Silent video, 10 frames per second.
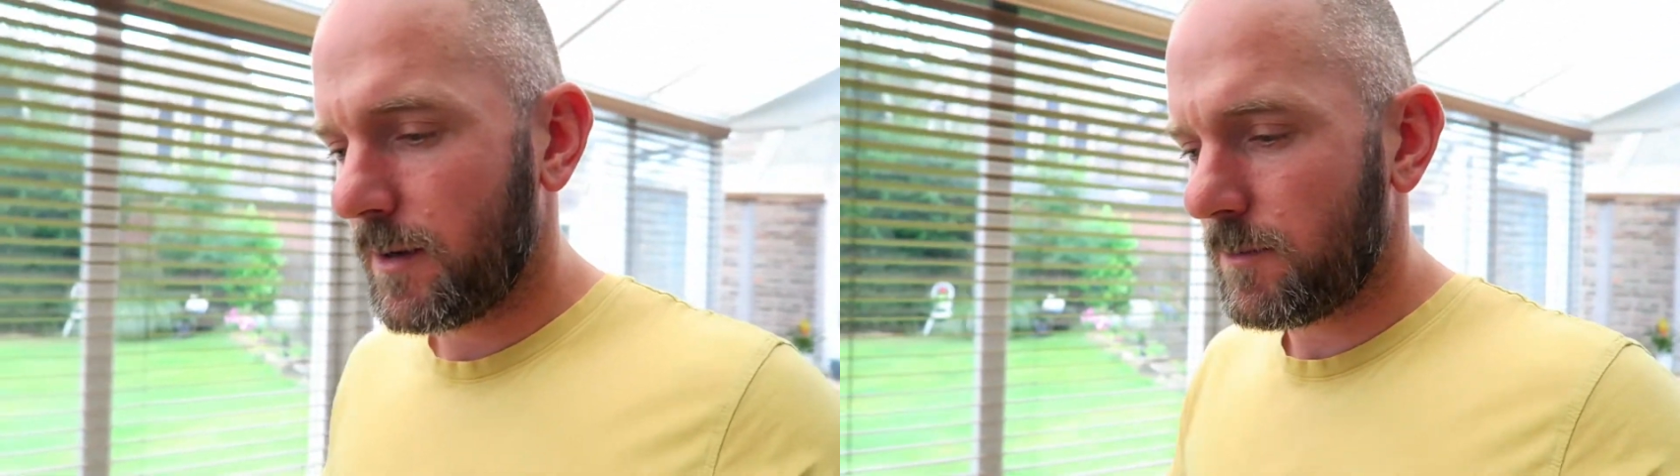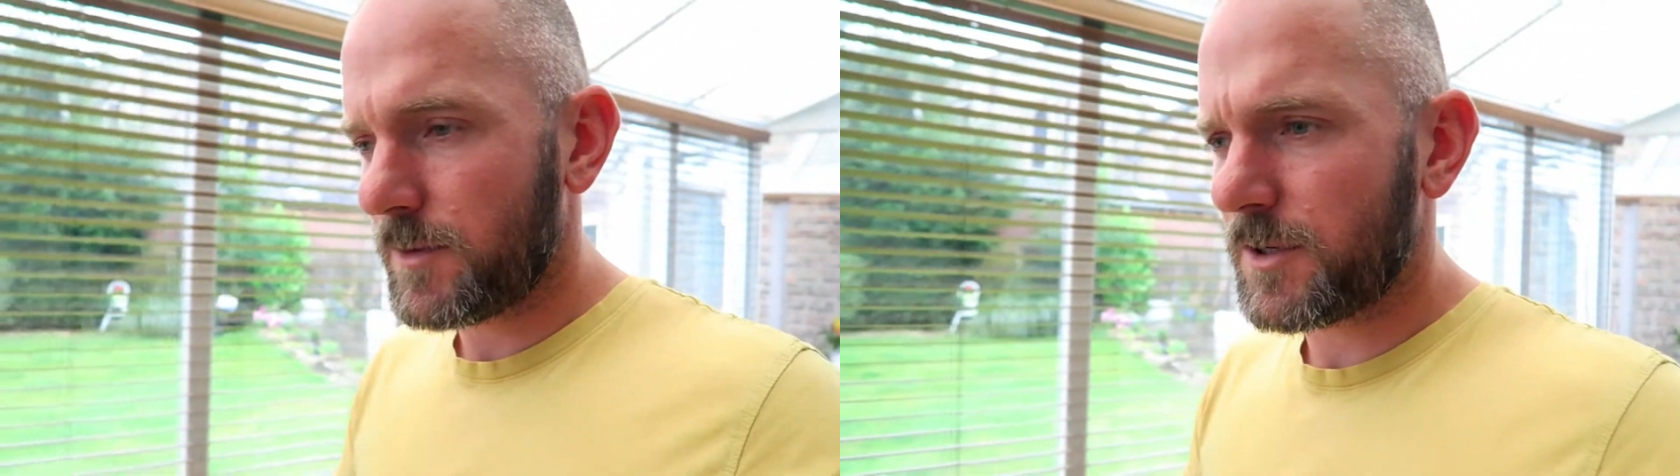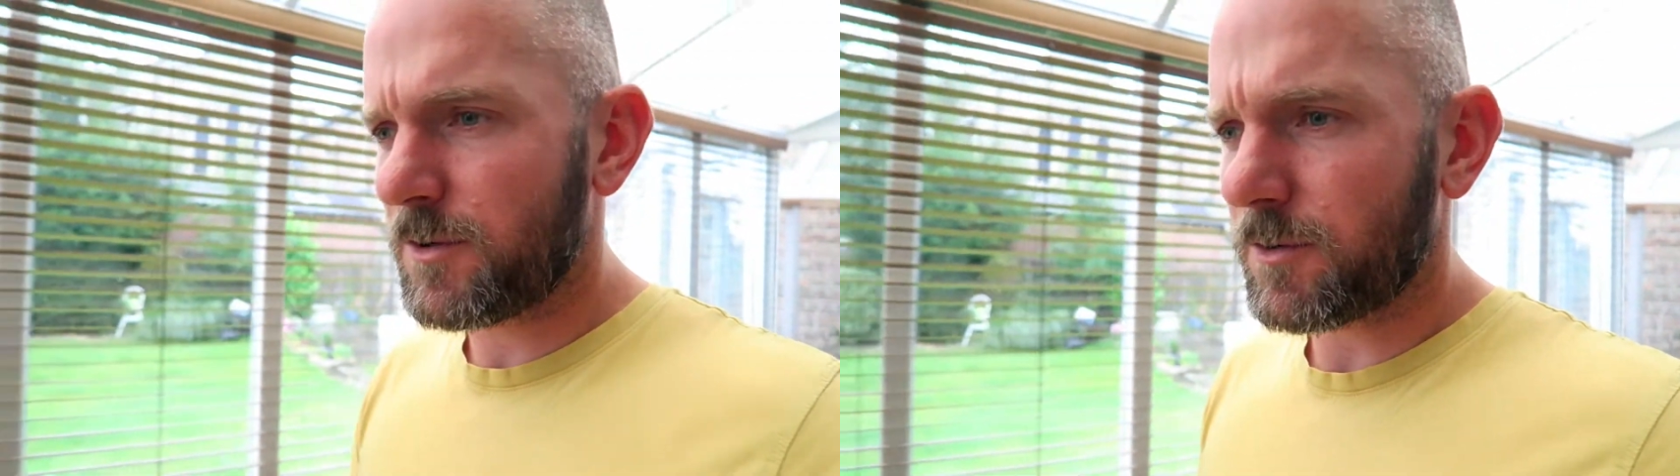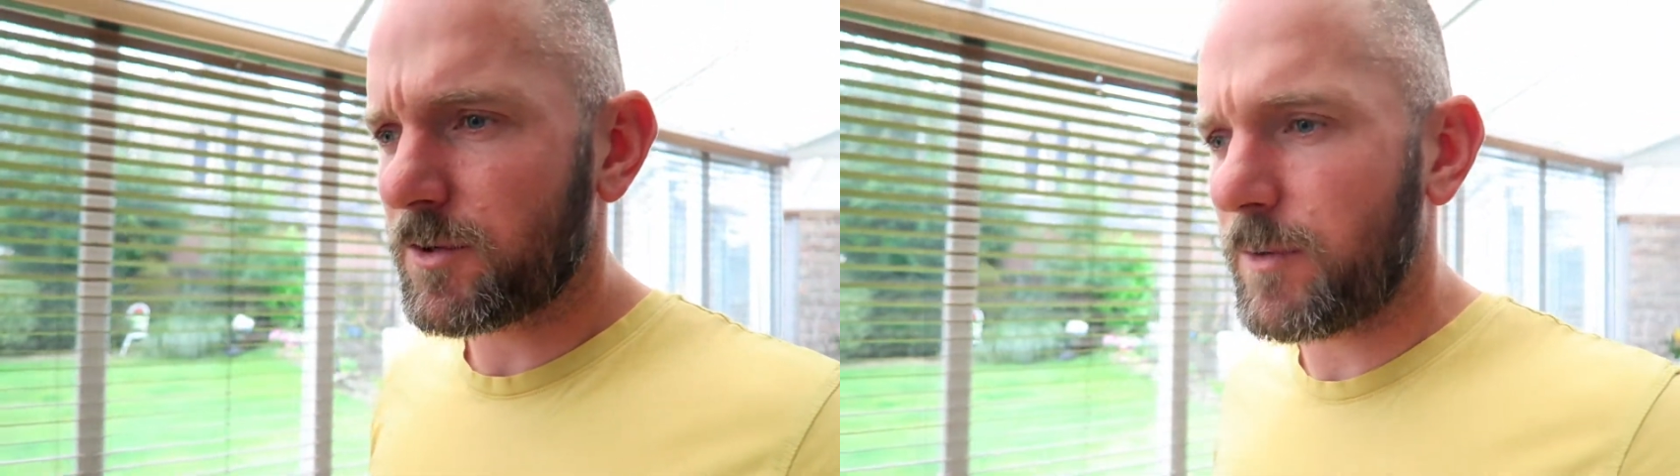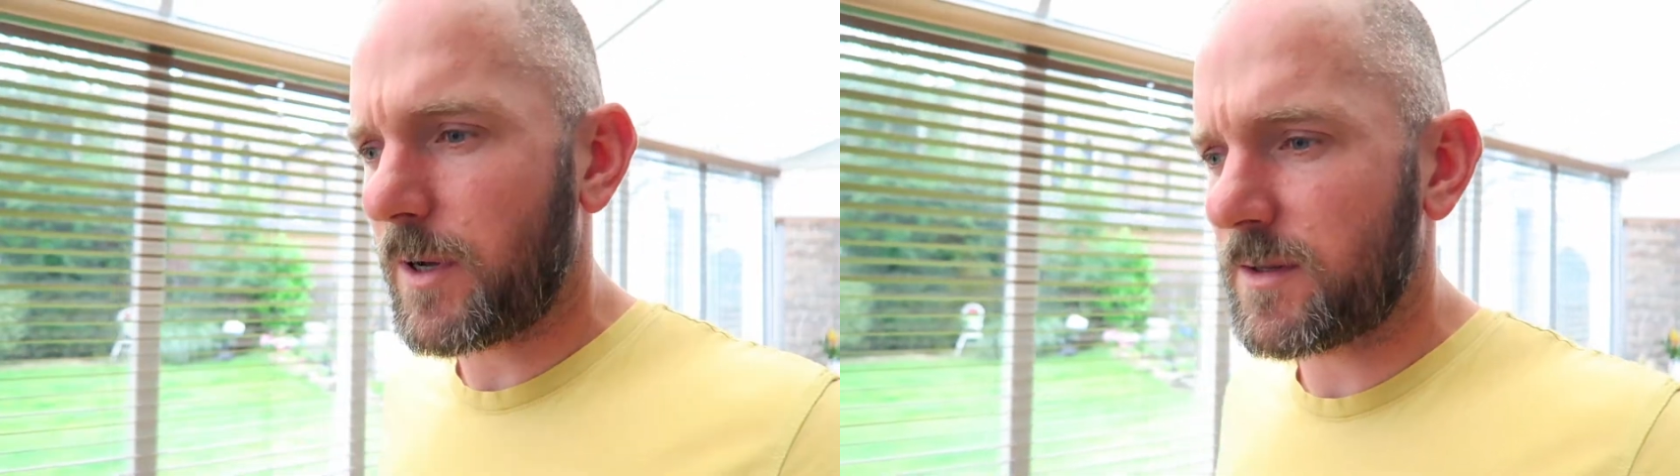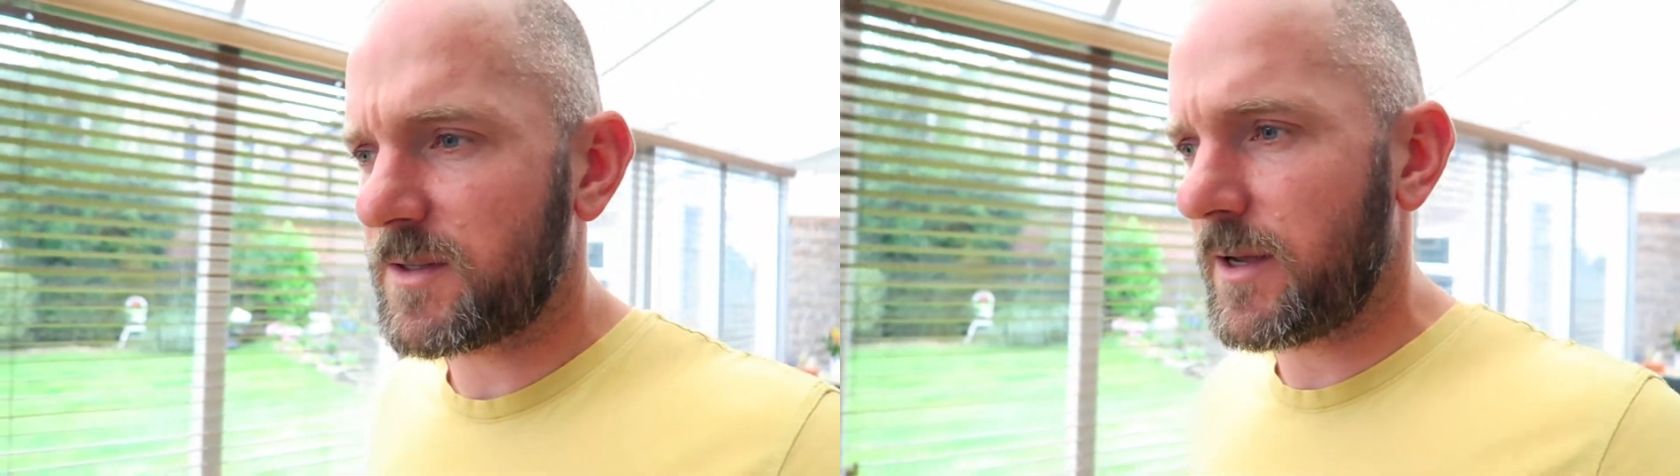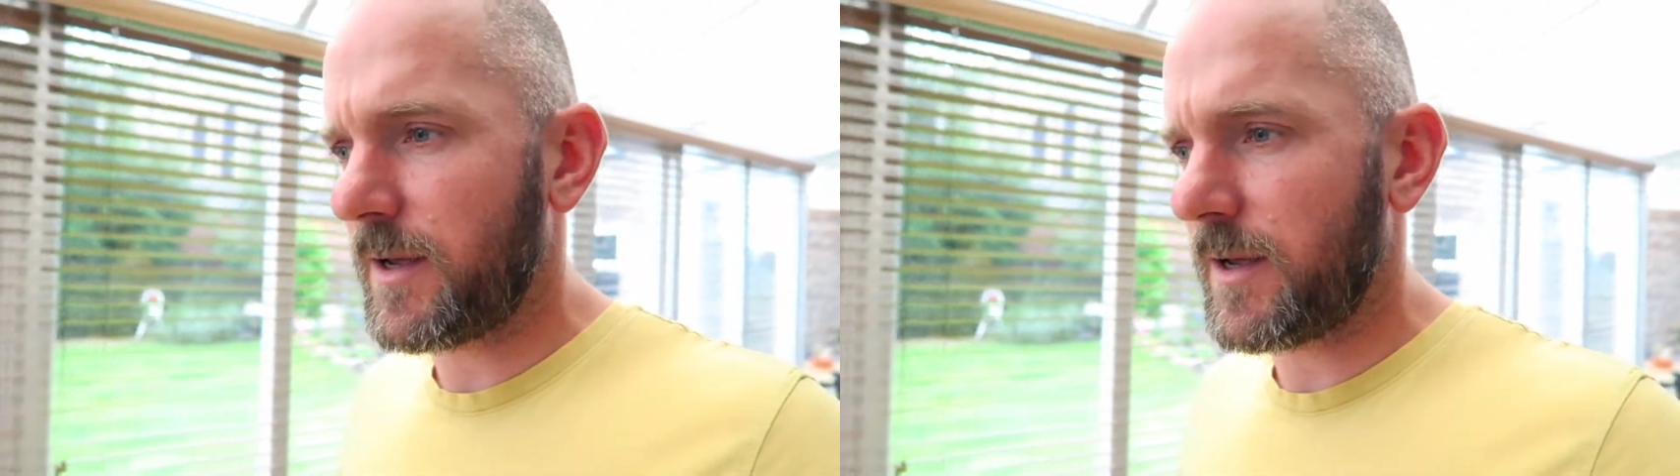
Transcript: wanted to talk to you about